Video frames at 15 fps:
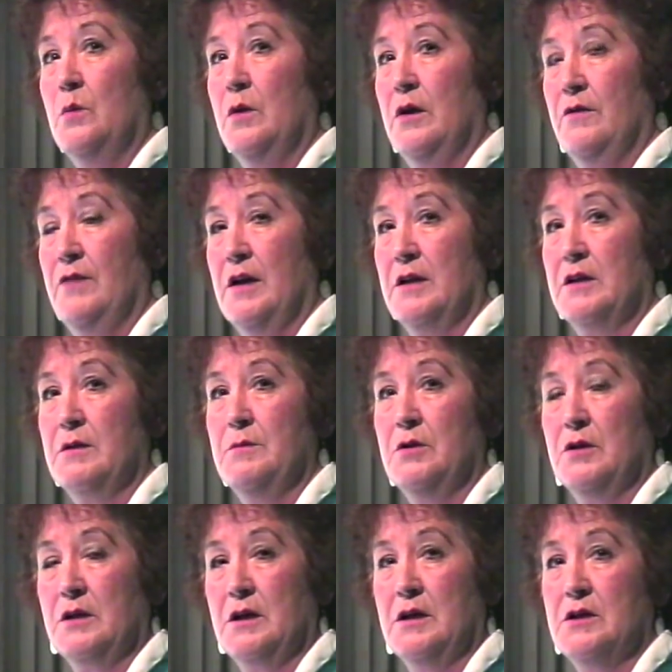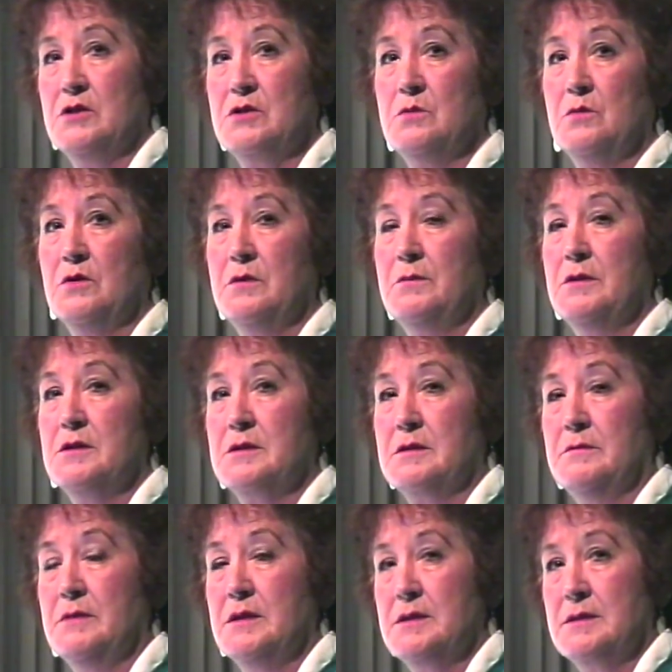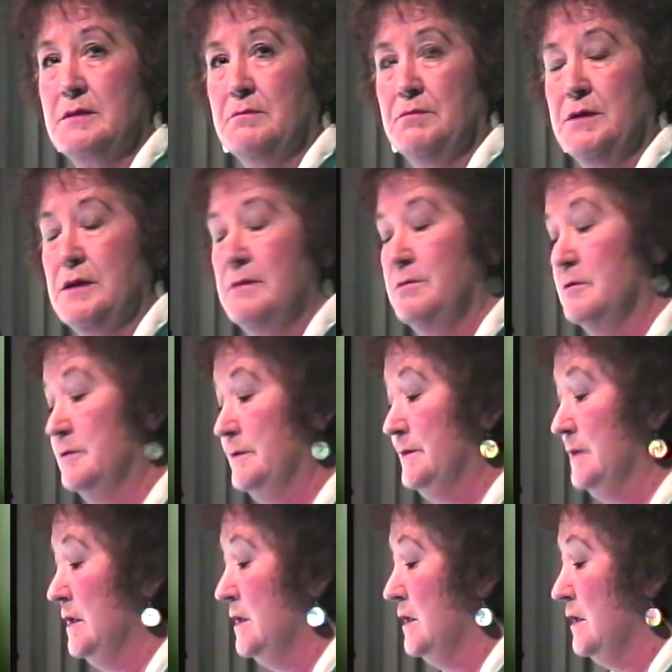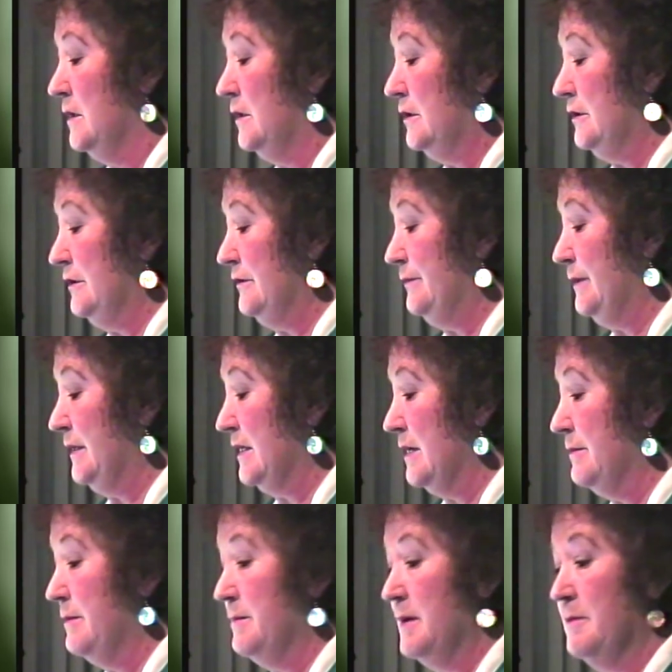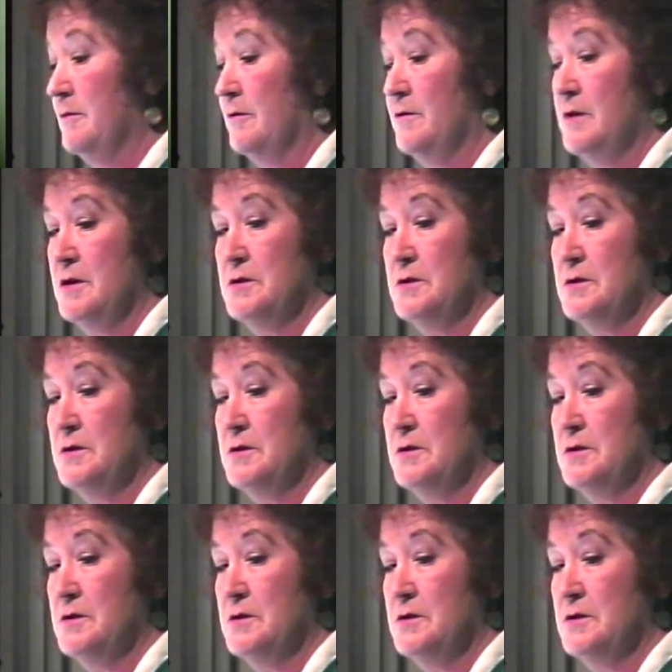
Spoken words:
where I've had communication with the most amazing people. I've become a member of